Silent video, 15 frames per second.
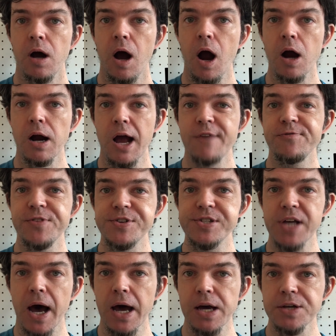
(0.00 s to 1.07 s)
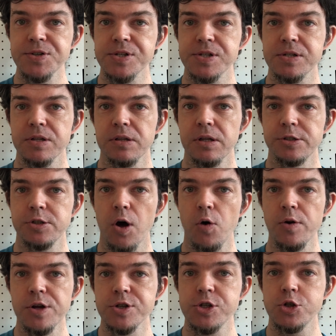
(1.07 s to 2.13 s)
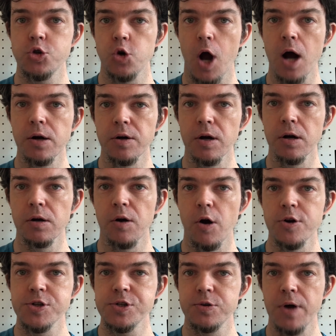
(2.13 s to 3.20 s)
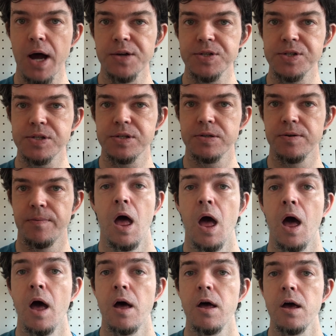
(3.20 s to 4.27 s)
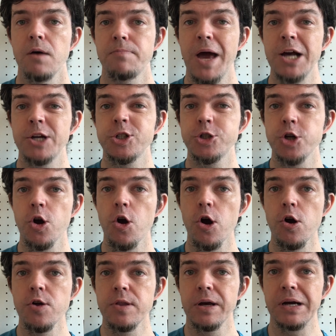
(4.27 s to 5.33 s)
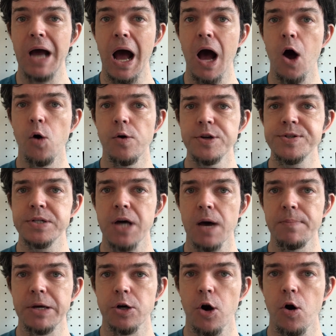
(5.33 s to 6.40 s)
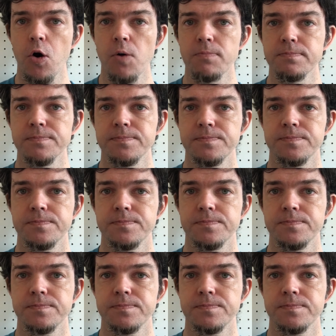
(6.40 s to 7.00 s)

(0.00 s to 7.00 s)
are emphasized. The tone is stronger or stressed. Make sure the cow is coming home.